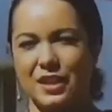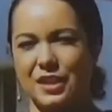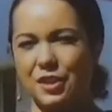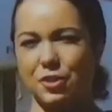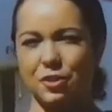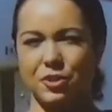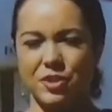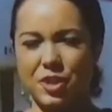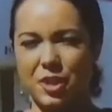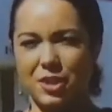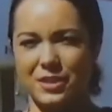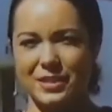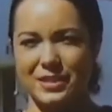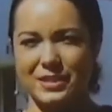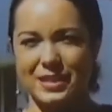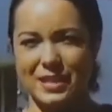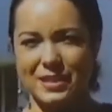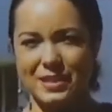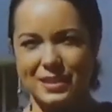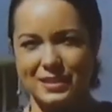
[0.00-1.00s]
And you'll start to
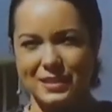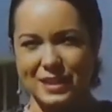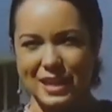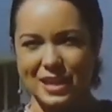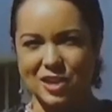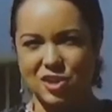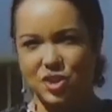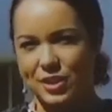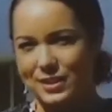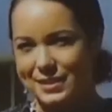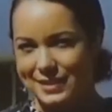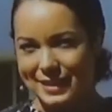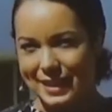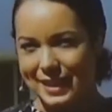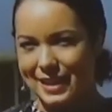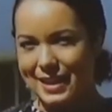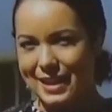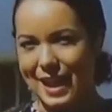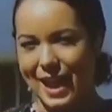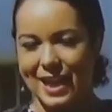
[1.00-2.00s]
see these engines
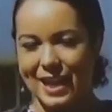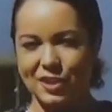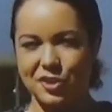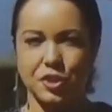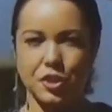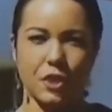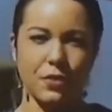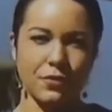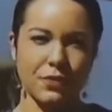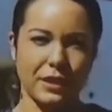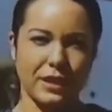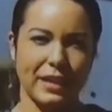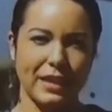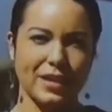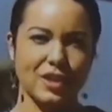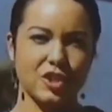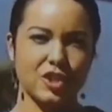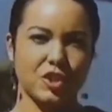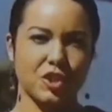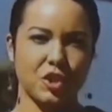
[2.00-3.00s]
in action over the
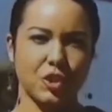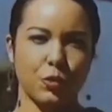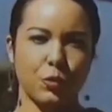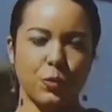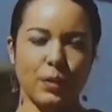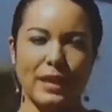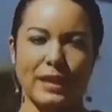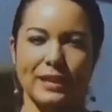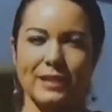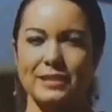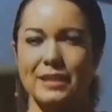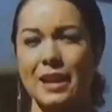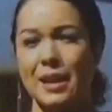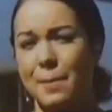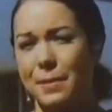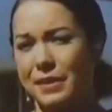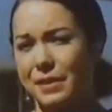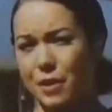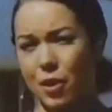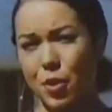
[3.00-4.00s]
next two weeks,
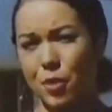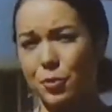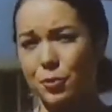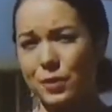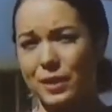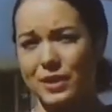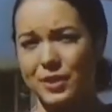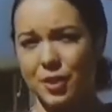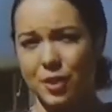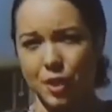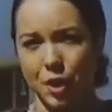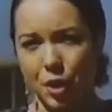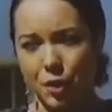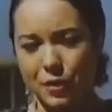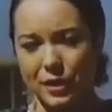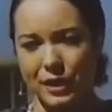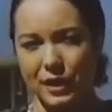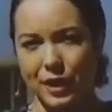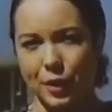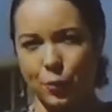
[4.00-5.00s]
but the old rigs aren't
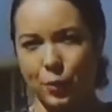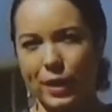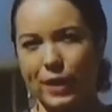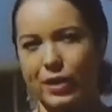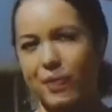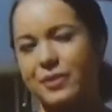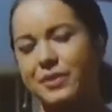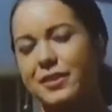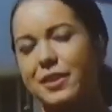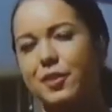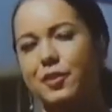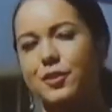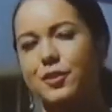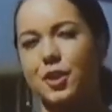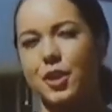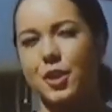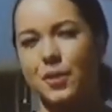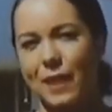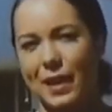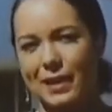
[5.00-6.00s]
going anywhere. They'll
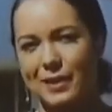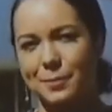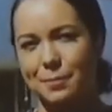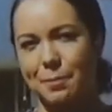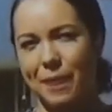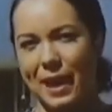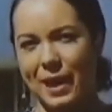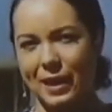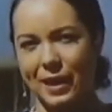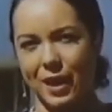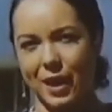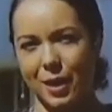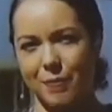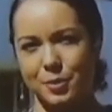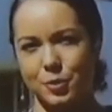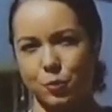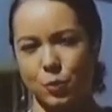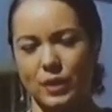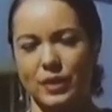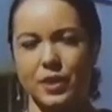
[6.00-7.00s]
serve as
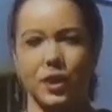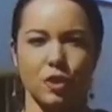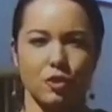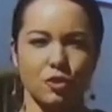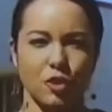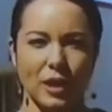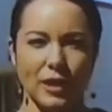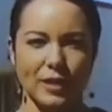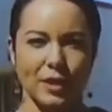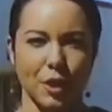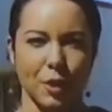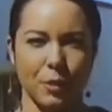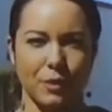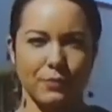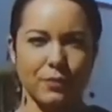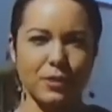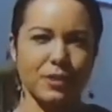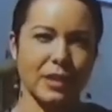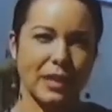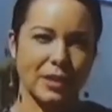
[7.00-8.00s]
backups when the new trucks go in
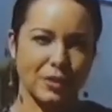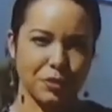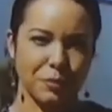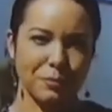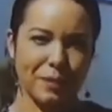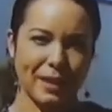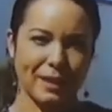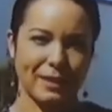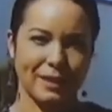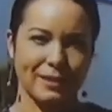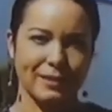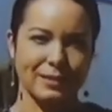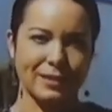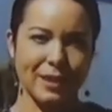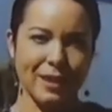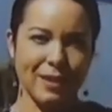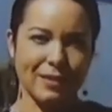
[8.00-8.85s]
for scheduled maintenance.